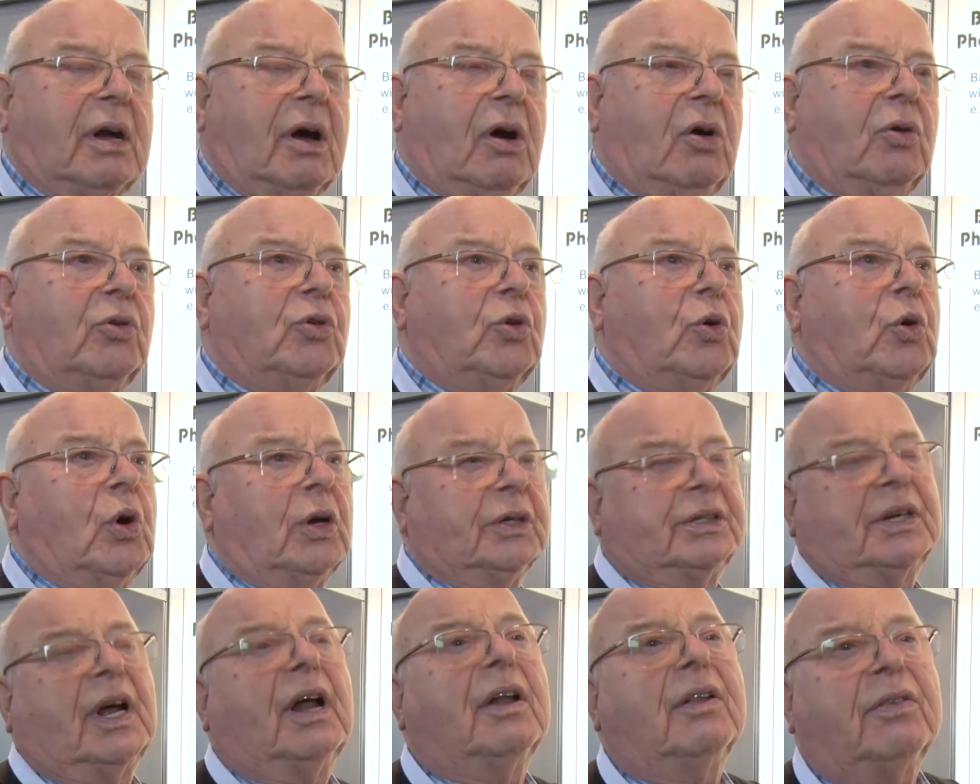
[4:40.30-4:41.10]
out
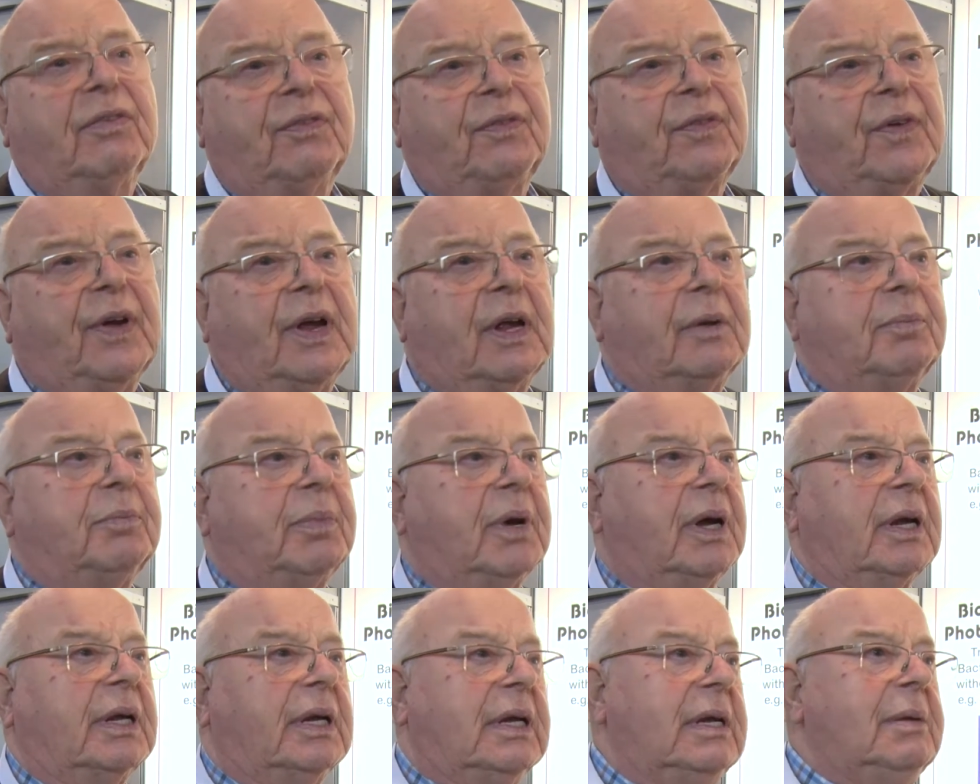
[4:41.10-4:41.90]
or transferred
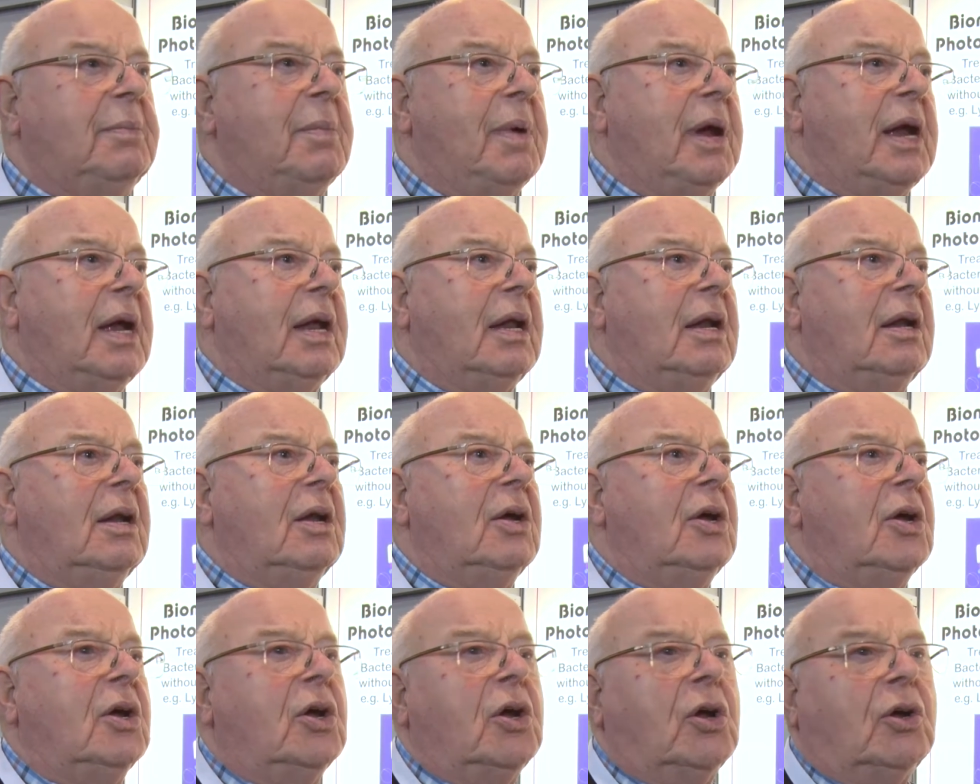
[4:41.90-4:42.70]
by email
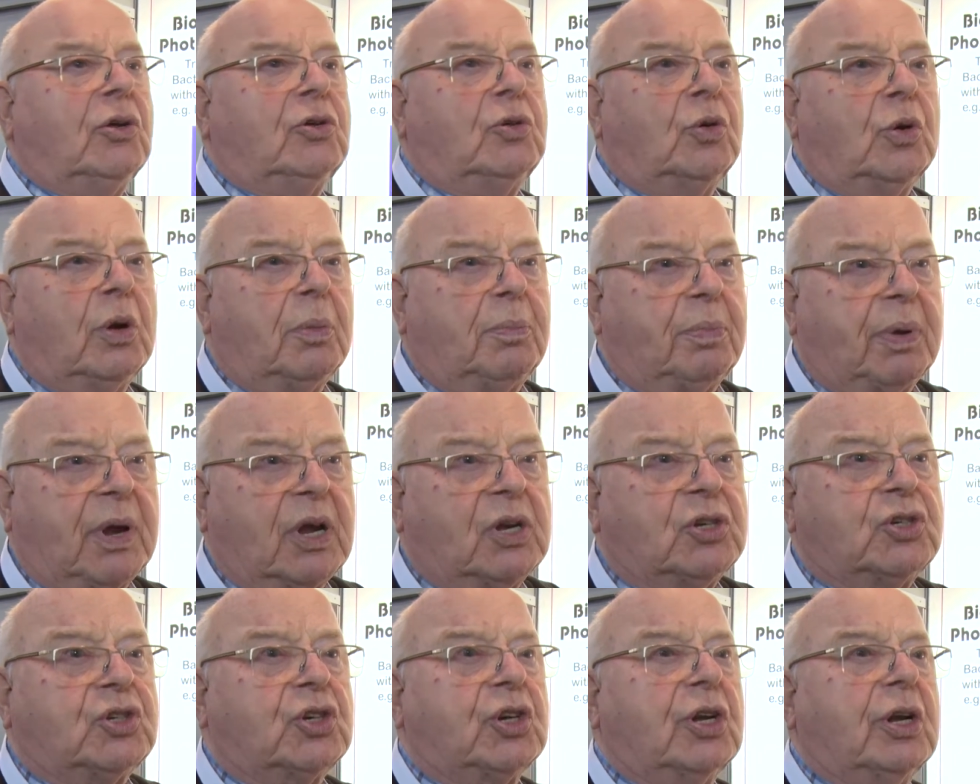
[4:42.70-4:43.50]
to the
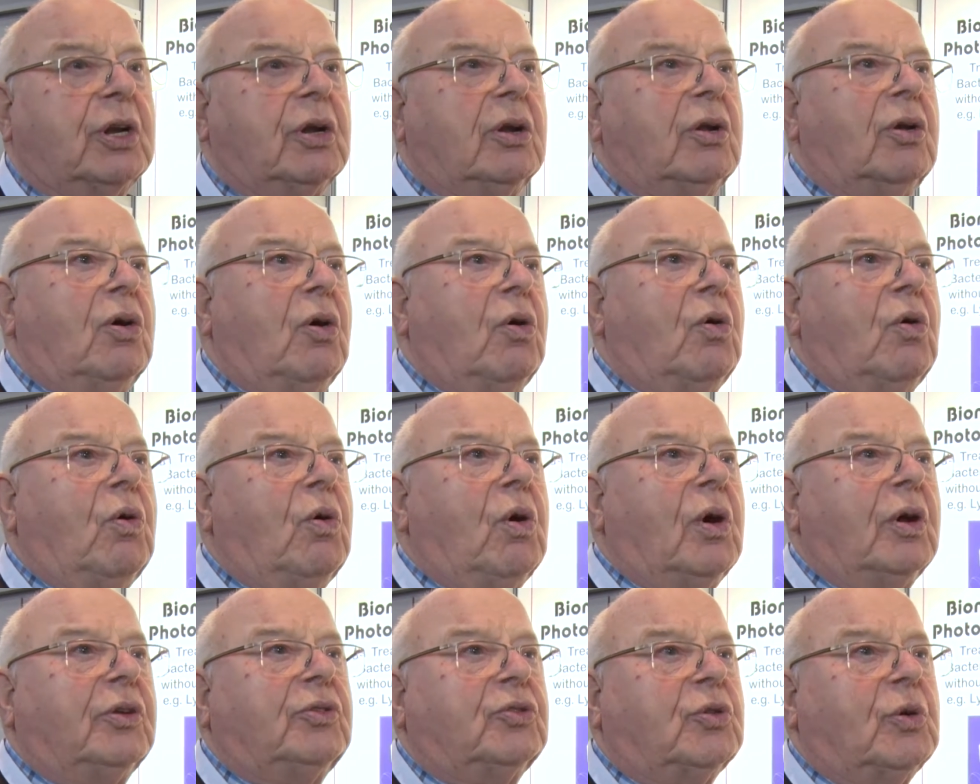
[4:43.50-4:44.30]
patient
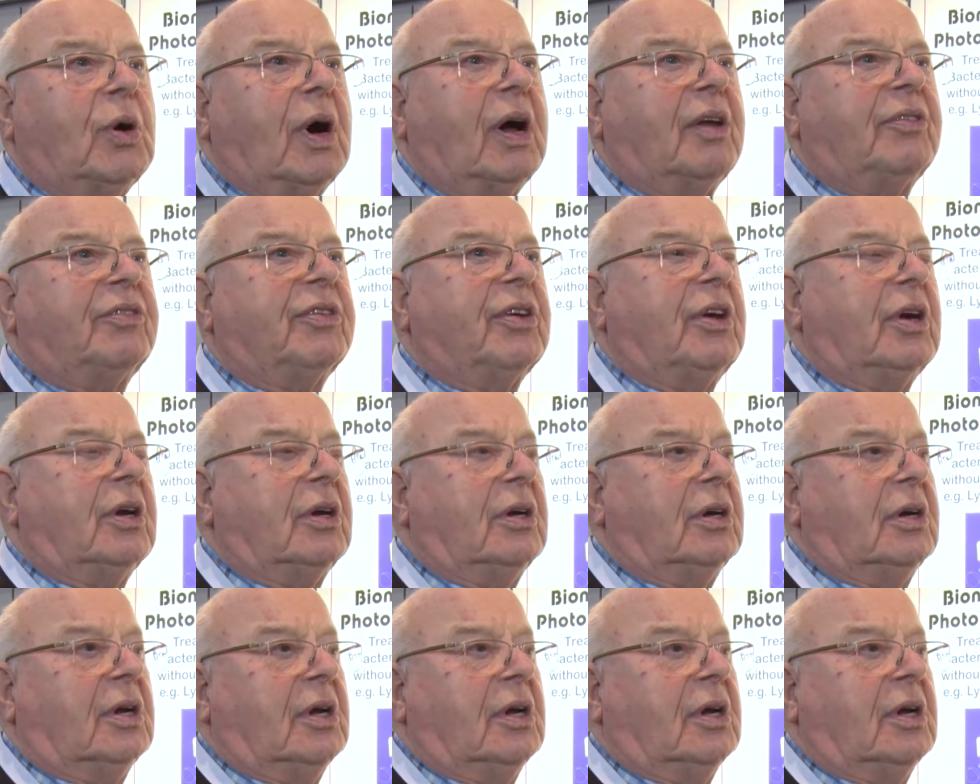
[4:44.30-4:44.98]
or to other